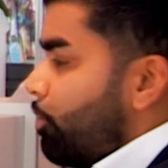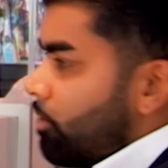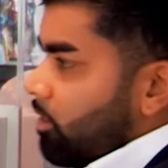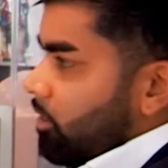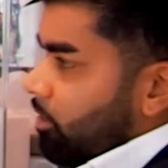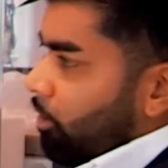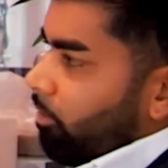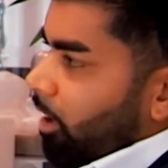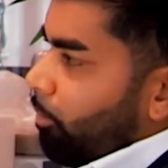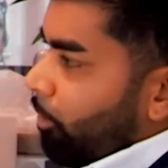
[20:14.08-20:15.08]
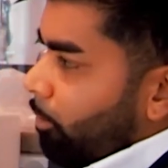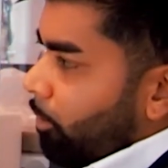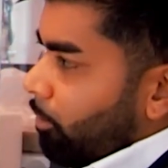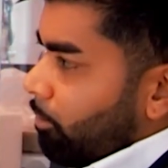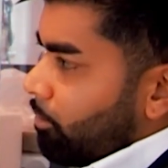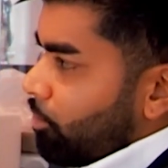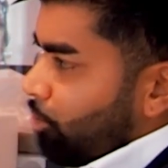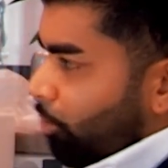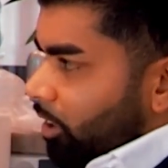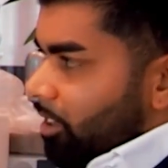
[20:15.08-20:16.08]
Who's going to solve that problem?
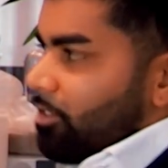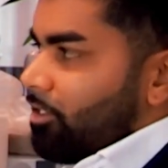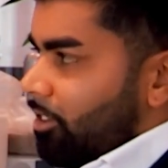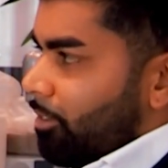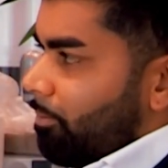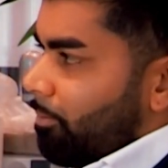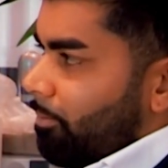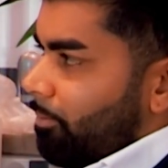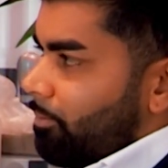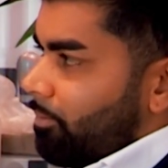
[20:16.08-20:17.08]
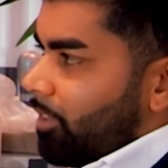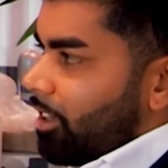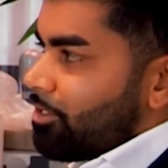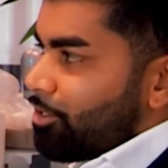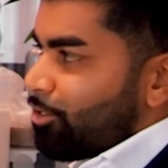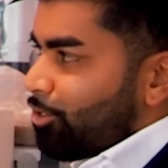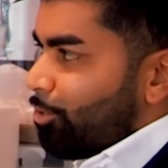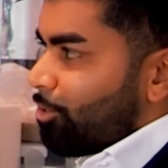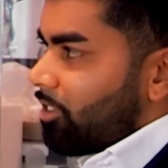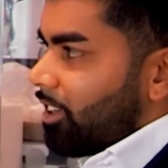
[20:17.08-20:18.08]
Surely it's the kids in
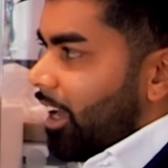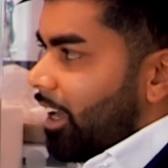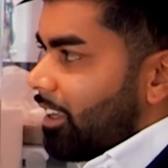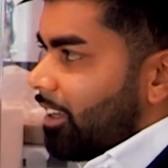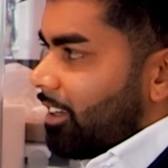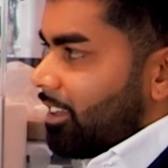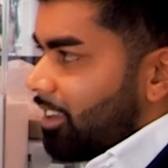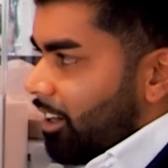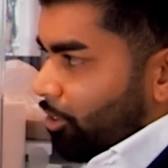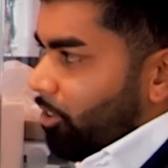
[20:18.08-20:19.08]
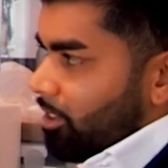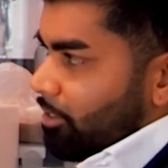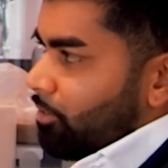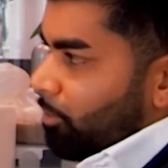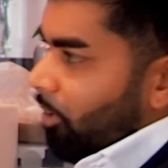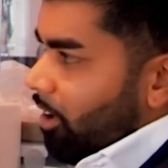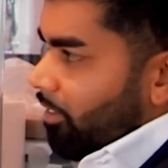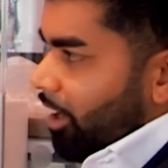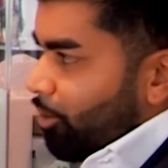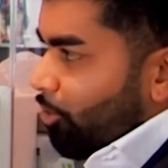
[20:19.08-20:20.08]
school today that need that creative
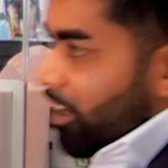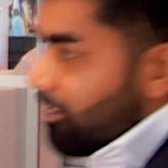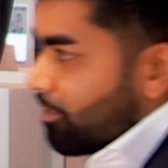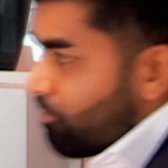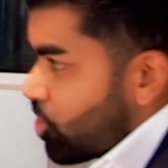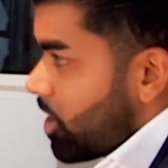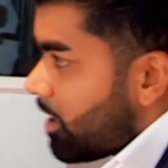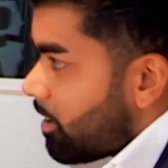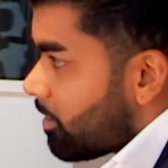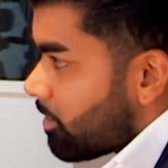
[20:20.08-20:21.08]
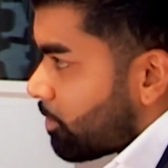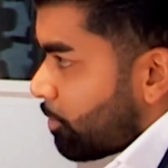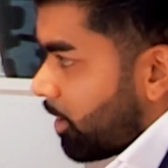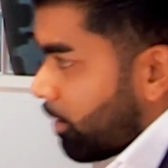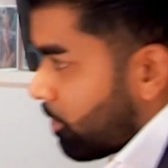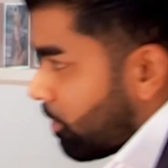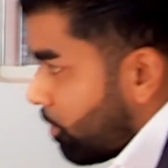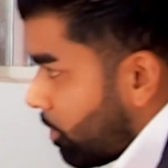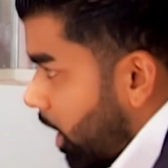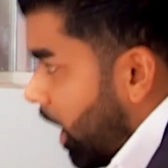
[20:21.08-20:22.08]
spark, that creative genius to be able to
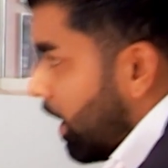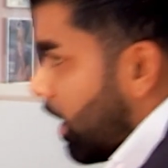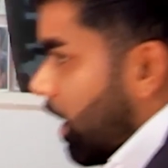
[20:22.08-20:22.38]
do that.